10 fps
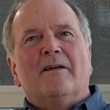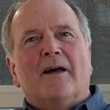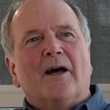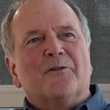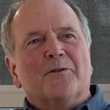
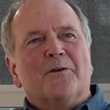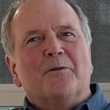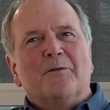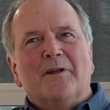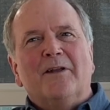Yeah,
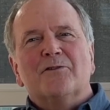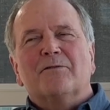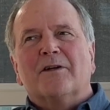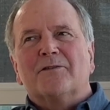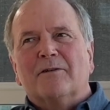so
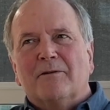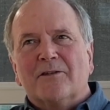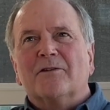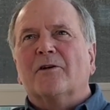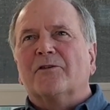interesting
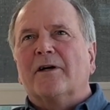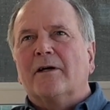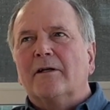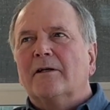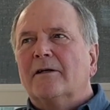question, because
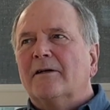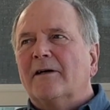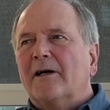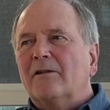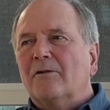I
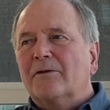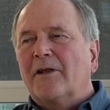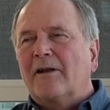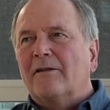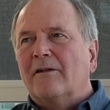looked
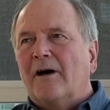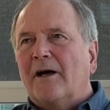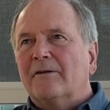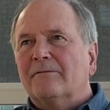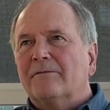at a lot
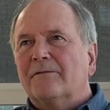of